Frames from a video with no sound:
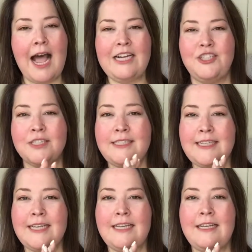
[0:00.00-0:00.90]
I just
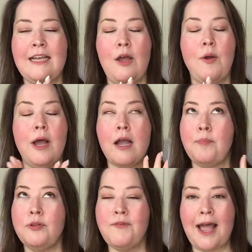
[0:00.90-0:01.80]
did a
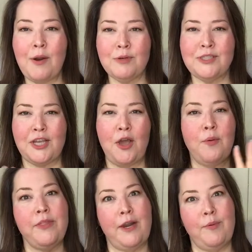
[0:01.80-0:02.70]
couple of hours
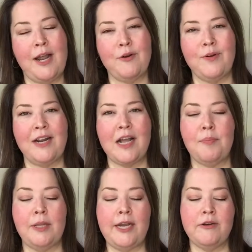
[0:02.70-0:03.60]
ago and then I went out and ran a
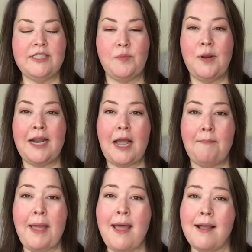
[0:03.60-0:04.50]
couple errands and when I
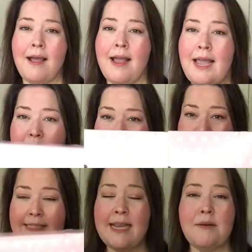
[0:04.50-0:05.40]
got back, I had my
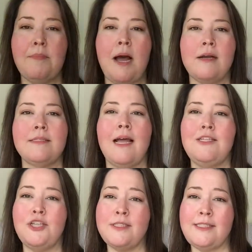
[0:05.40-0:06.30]
second box.
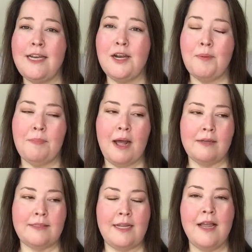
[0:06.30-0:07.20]
I just did an
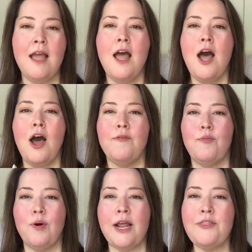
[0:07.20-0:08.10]
unboxing of
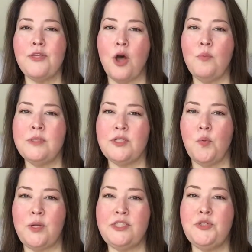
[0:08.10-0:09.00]
what I thought was
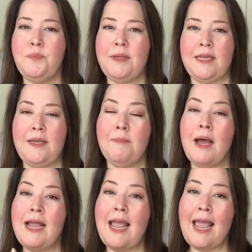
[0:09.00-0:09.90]
going to be
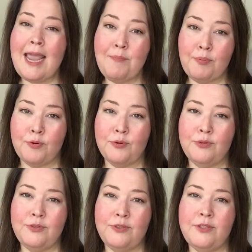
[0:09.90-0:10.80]
my
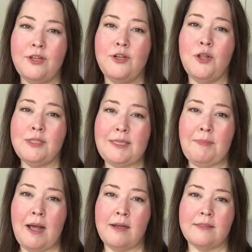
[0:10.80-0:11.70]
April glossy
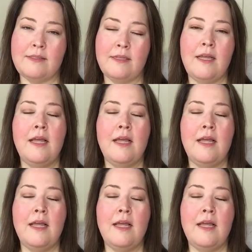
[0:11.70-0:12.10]
box.